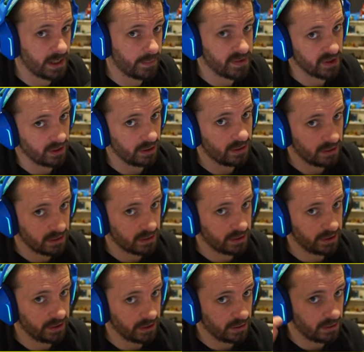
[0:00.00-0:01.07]
episode,
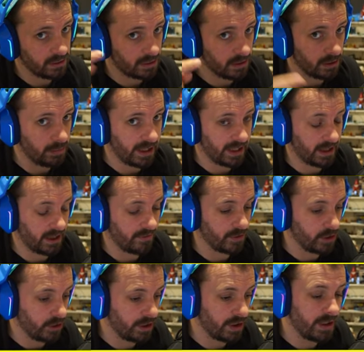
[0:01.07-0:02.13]
you know, go back and have a
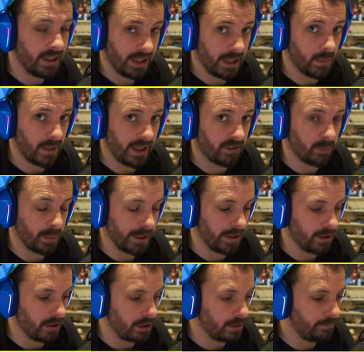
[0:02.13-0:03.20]
look. It will explain
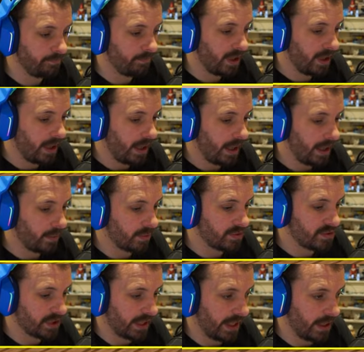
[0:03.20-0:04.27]
all. I want
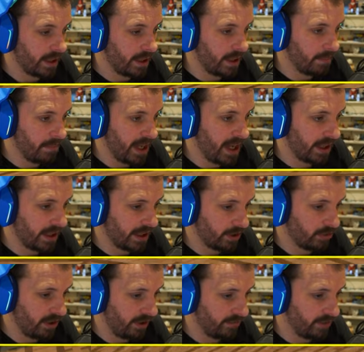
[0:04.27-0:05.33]
to get a market
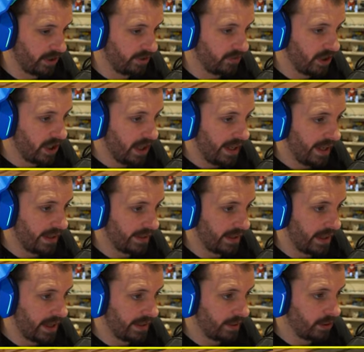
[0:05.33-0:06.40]
crafted, and
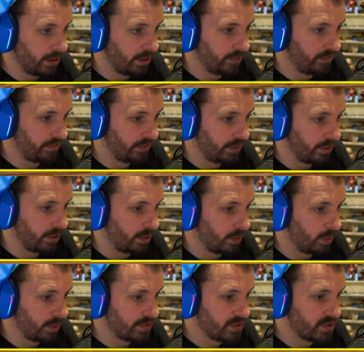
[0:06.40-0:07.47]
I also
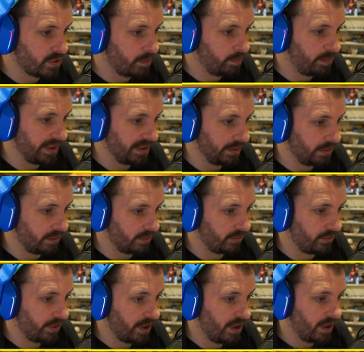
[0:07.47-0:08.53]
want to
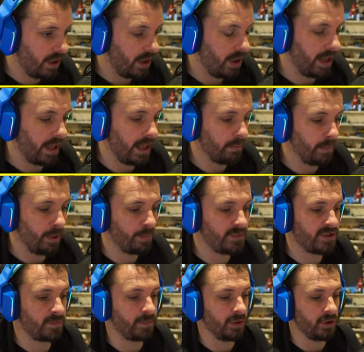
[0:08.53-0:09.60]
build a mob
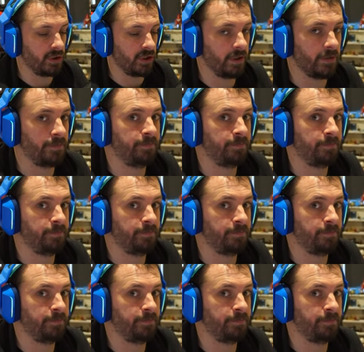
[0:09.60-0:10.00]
spawner.